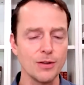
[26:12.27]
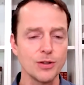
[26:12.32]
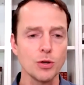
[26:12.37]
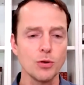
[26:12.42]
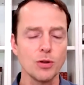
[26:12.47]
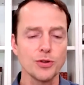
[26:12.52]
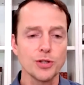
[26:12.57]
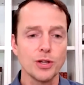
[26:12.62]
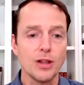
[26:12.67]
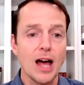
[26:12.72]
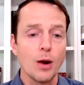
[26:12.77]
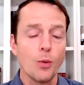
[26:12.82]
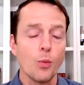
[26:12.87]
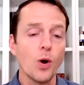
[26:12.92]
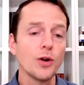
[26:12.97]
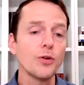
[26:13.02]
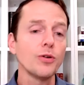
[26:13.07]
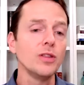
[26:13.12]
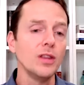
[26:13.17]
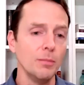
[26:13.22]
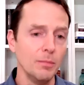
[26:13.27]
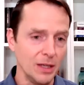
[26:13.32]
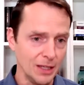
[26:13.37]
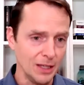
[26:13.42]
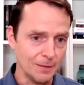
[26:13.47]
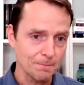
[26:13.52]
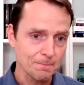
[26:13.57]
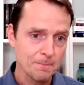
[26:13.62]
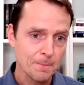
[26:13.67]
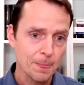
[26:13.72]
And so there's a lot of water in the
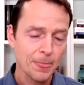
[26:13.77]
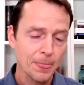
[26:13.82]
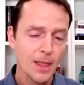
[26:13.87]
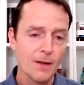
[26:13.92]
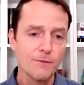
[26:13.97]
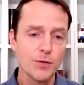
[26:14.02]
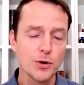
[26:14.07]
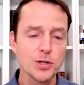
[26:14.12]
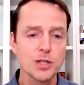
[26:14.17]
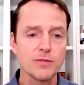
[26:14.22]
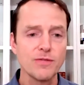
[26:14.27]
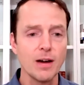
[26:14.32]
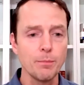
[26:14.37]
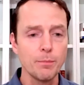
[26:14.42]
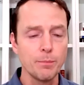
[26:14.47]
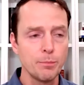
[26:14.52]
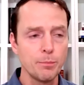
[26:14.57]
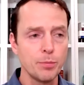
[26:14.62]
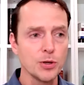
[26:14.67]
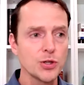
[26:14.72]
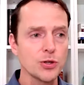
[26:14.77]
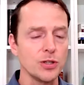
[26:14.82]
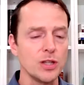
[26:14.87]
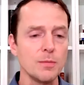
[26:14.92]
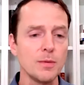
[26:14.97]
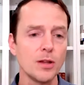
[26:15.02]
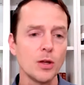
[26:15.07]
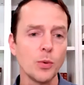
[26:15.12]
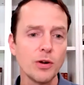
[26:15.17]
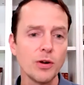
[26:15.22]
meat versus if I butcher in
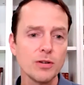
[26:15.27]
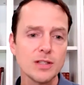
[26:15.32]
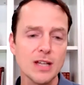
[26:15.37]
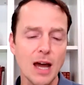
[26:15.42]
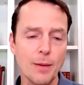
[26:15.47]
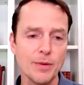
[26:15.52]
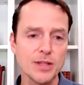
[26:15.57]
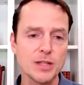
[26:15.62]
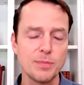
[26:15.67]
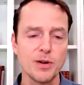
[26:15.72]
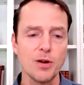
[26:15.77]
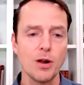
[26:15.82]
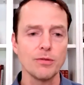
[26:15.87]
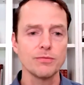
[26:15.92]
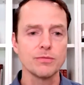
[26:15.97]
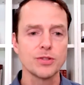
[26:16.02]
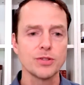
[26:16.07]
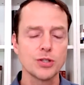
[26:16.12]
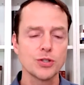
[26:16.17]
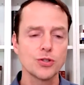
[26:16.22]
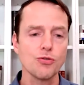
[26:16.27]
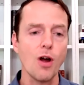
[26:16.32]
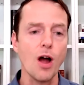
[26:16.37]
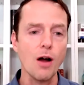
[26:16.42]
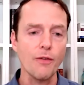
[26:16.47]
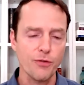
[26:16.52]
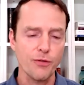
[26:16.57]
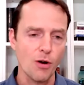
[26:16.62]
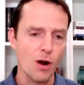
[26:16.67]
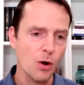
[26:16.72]
the middle of wintertime, it's been on
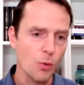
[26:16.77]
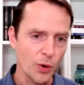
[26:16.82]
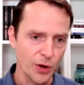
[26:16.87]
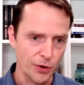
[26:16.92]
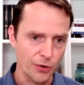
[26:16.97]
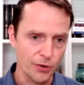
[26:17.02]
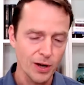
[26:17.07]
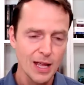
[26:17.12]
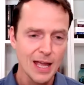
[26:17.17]
straw for all winter.